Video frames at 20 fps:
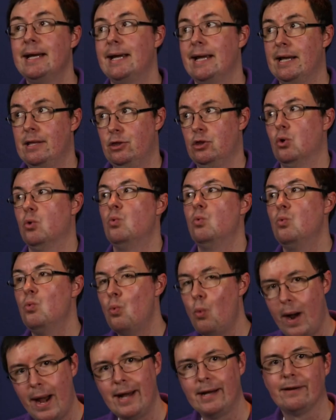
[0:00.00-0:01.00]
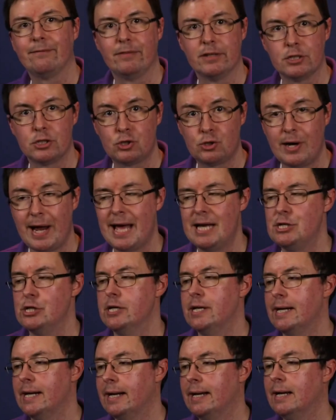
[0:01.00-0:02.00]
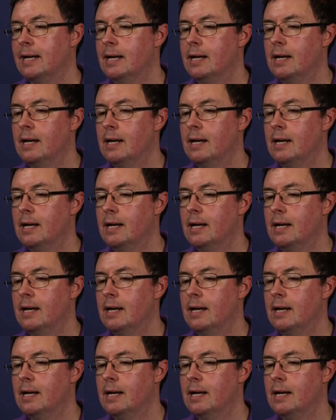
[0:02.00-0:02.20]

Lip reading: in the wake of this tragedy.